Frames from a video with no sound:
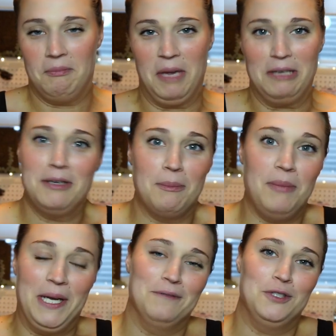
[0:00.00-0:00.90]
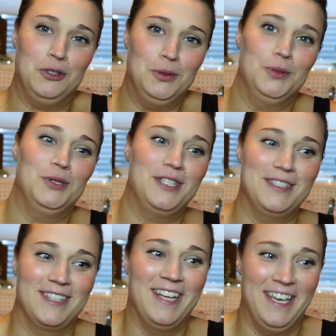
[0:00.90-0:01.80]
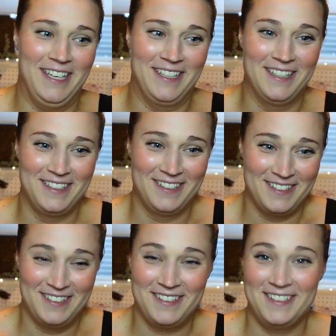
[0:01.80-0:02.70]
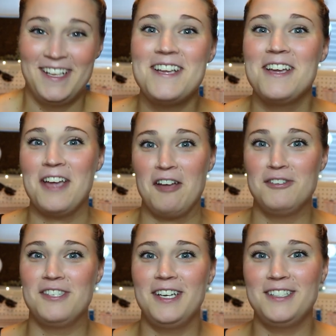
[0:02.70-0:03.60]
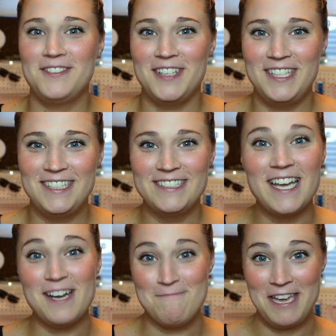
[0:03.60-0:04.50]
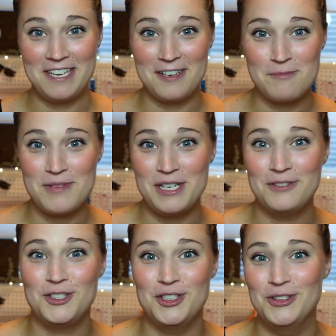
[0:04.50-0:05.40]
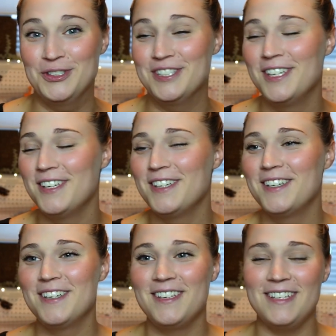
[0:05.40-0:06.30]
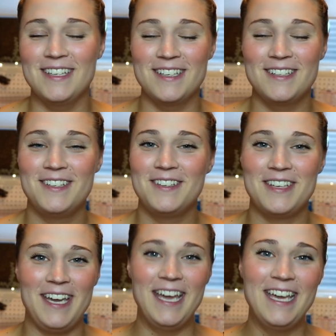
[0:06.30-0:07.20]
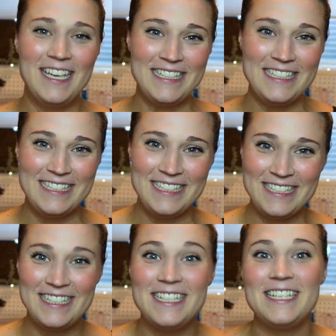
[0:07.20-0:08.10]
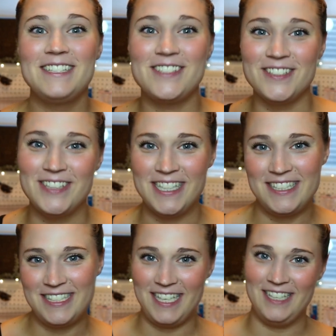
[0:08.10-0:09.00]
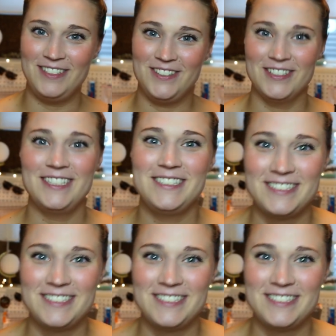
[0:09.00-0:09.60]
make a pair of shoes, because like, how satisfying is that, making a pair of shoes? Yeah, okay. So let's get into it.